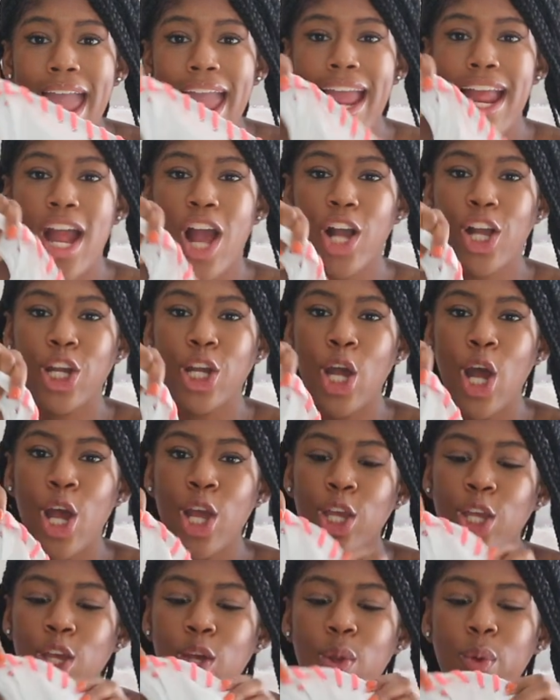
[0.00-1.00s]
a
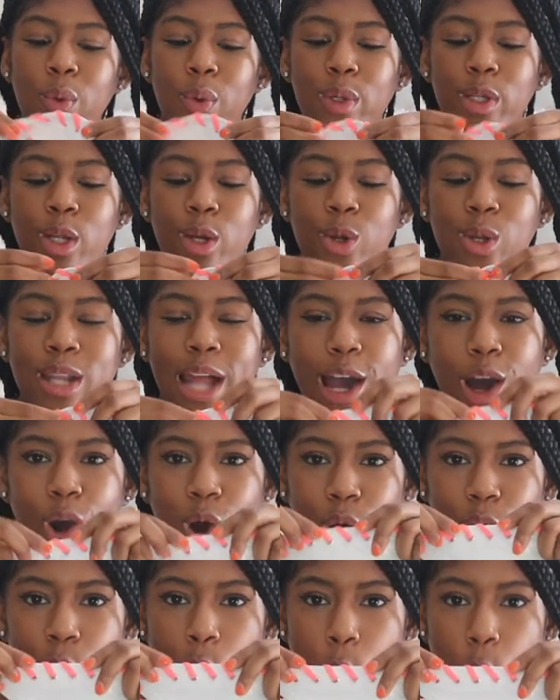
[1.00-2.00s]
cute little like
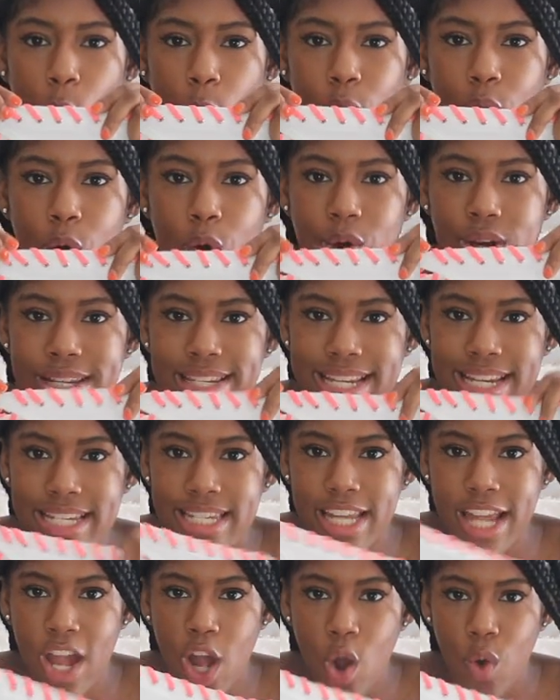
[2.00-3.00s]
coral
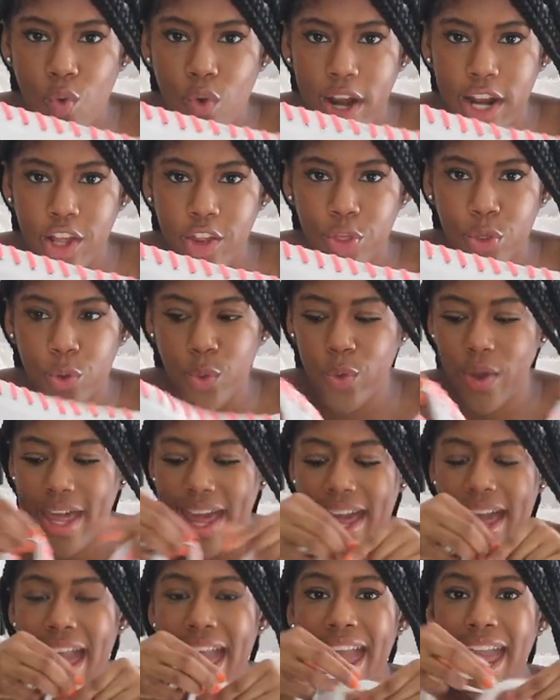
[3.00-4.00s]
detail running through
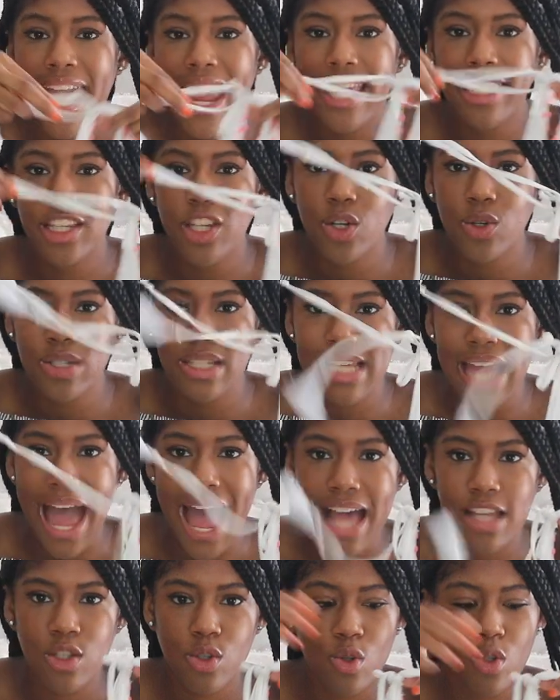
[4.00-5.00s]
it and little
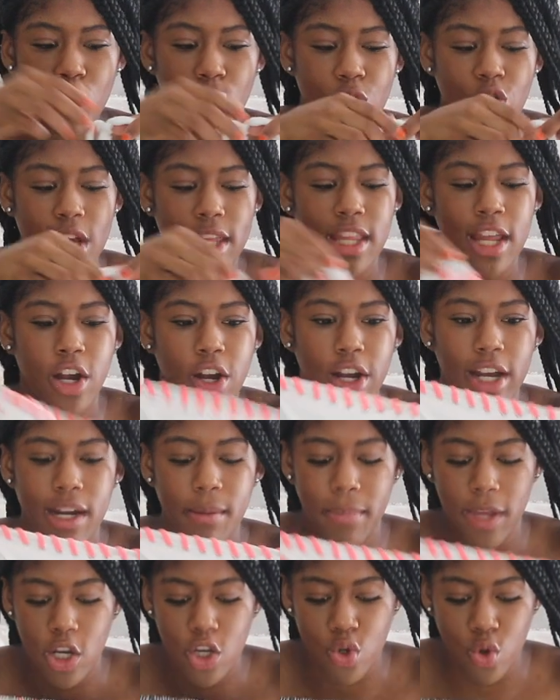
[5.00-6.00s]
tassels, which I think are
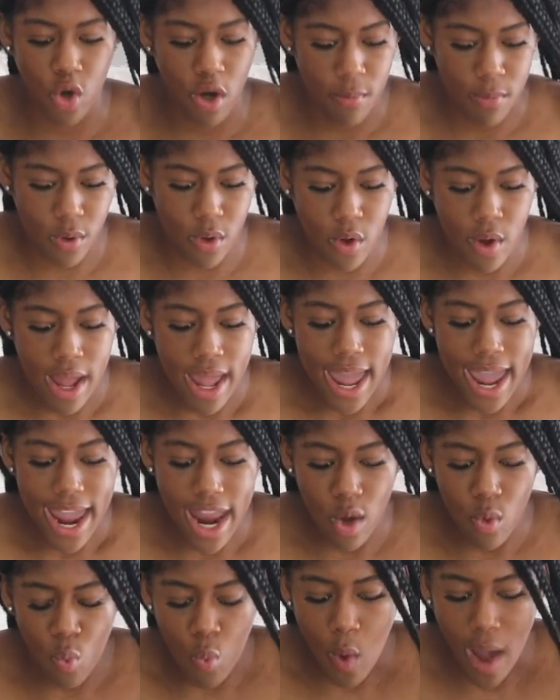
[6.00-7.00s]
going to be adorable.
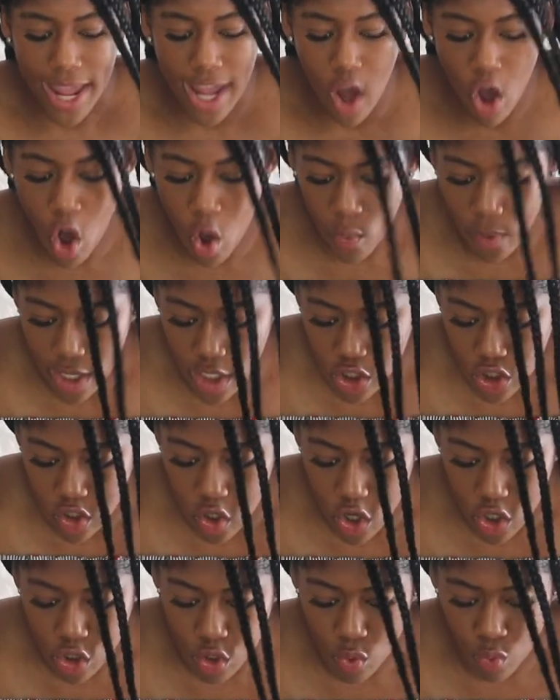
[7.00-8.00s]
And white always
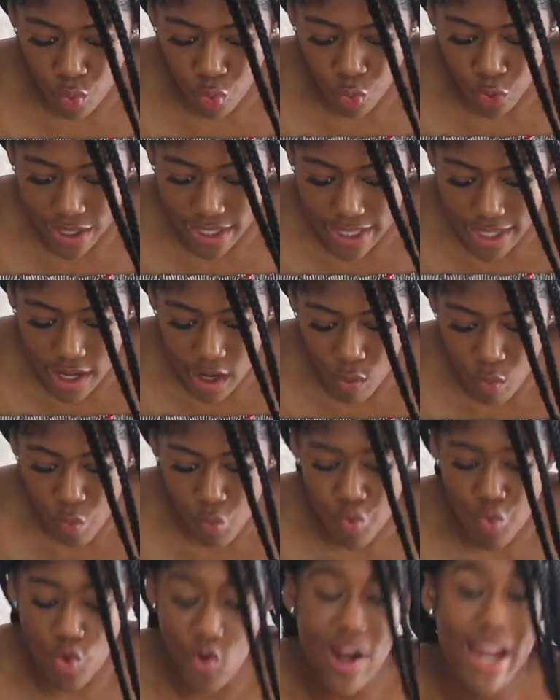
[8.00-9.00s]
looks really
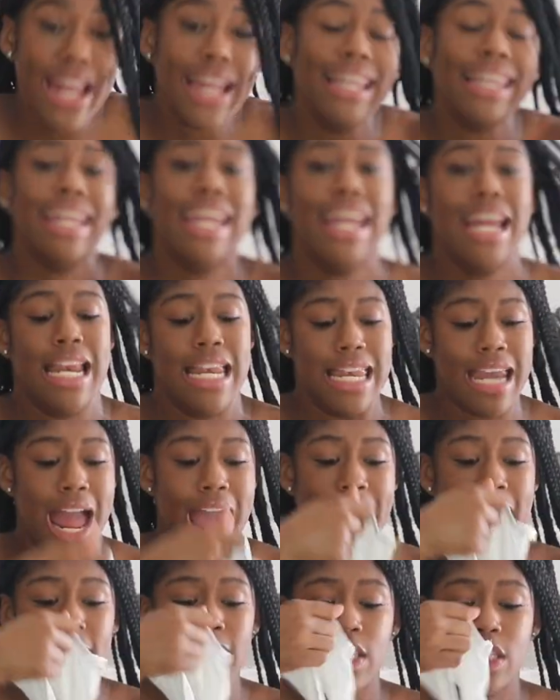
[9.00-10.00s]
really
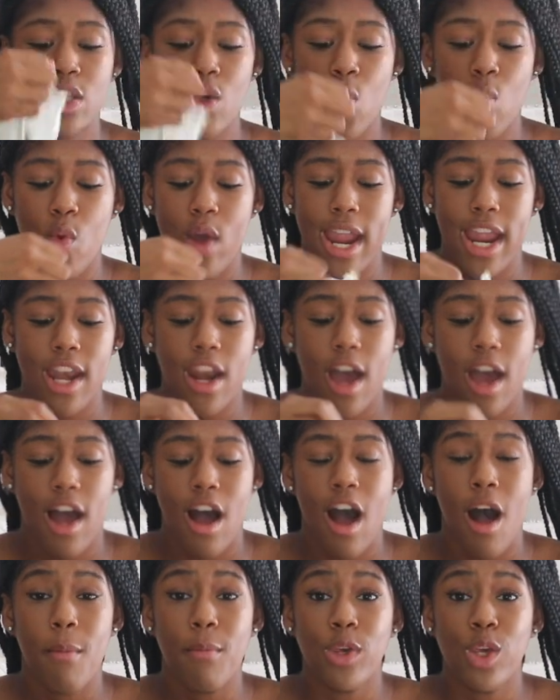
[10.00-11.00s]
nice when
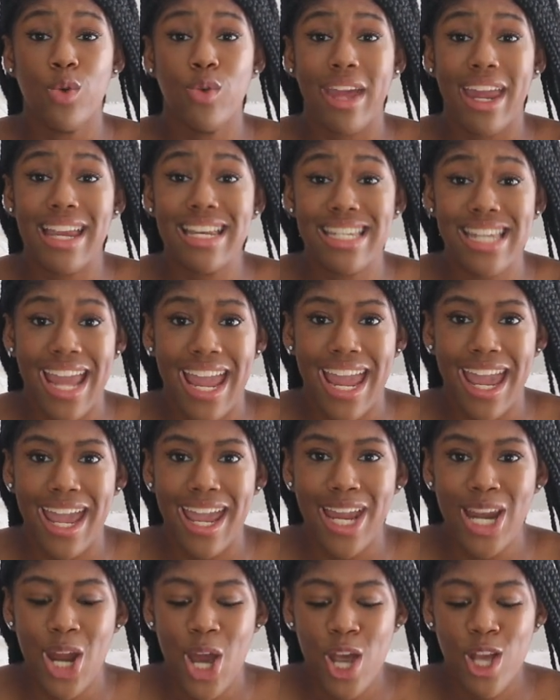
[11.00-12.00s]
um, you get
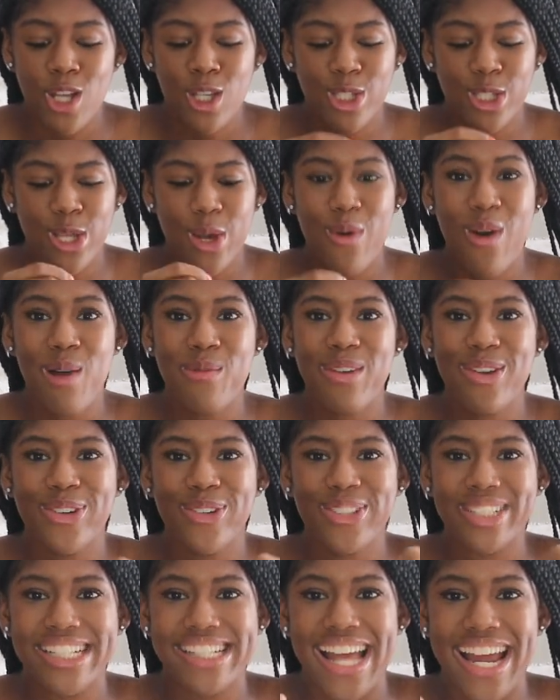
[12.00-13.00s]
tan, so I'm
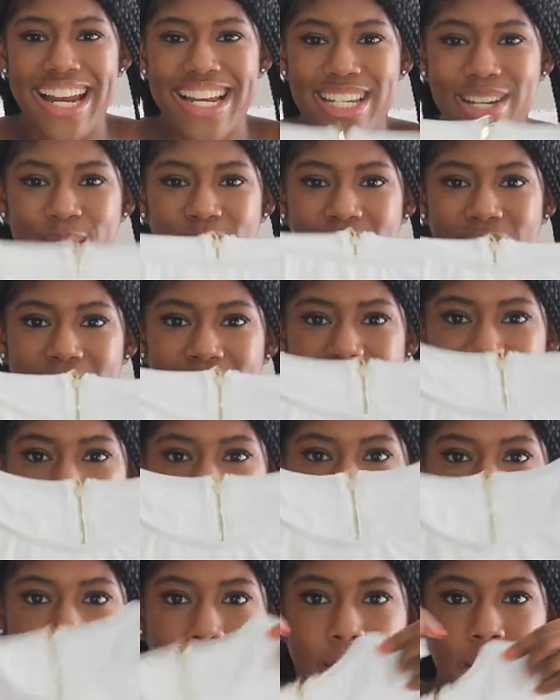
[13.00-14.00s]
excited to wear this.
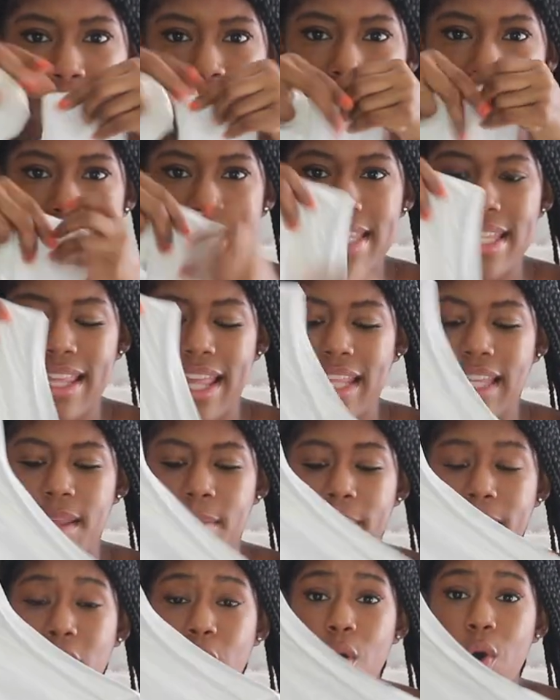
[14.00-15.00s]
I'll probably wear this in like
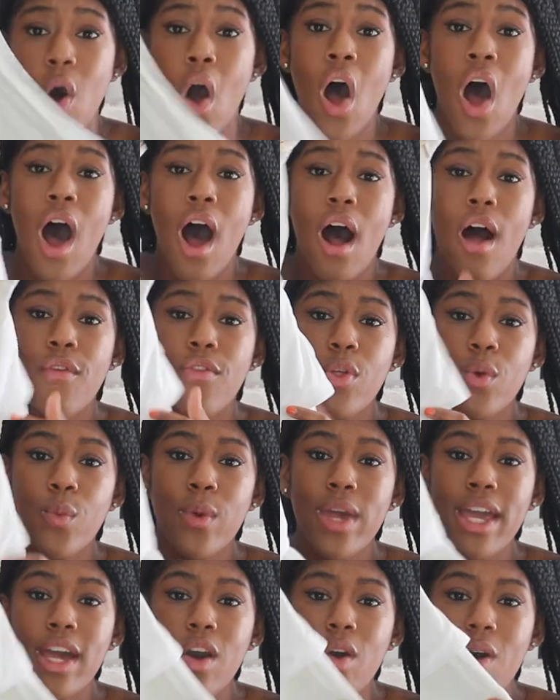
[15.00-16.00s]
the middle of the
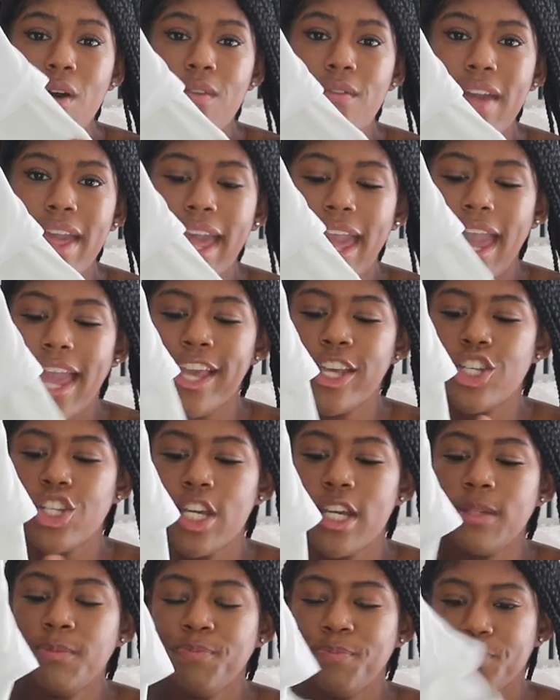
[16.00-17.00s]
week on
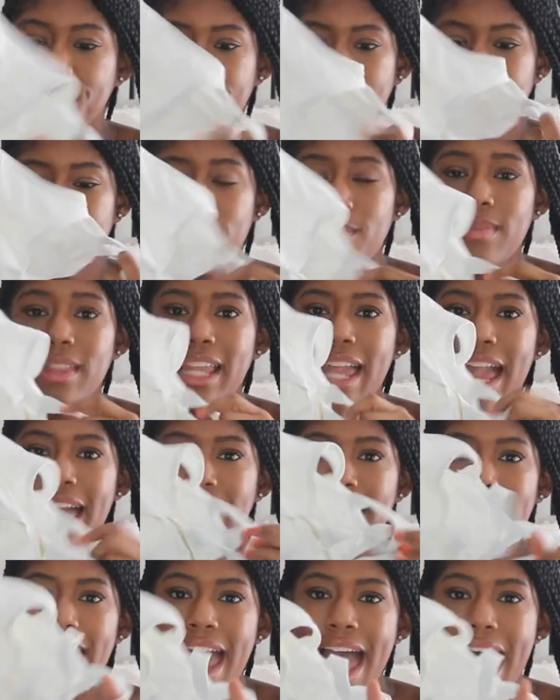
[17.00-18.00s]
vacation.
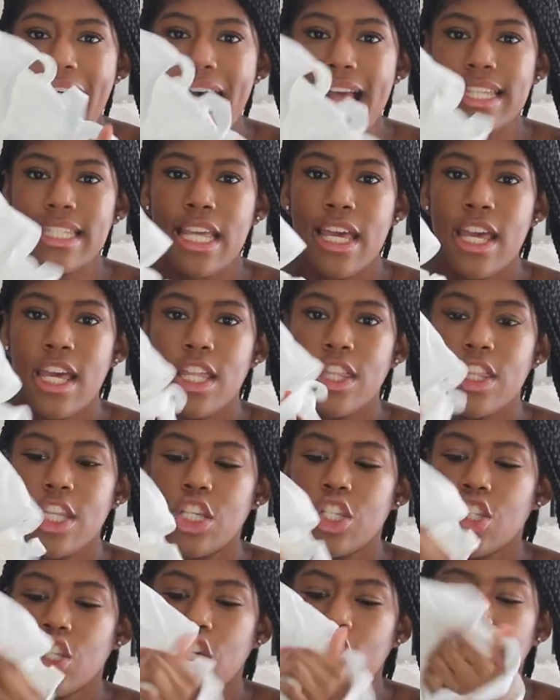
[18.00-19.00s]
And then it has
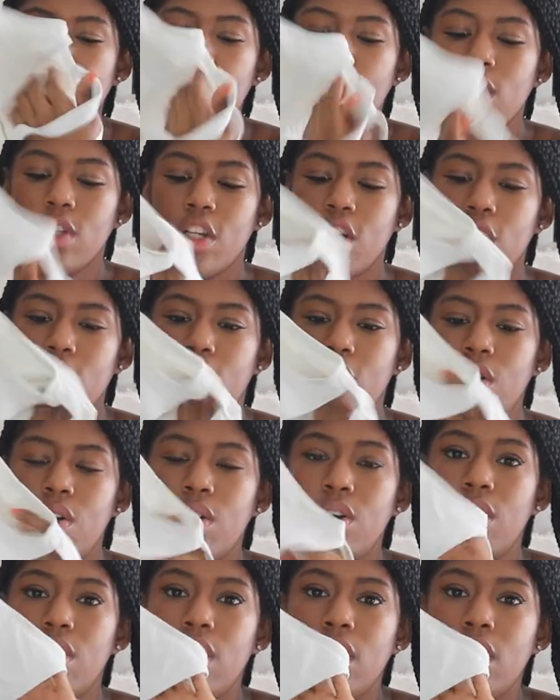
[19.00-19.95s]
these cute little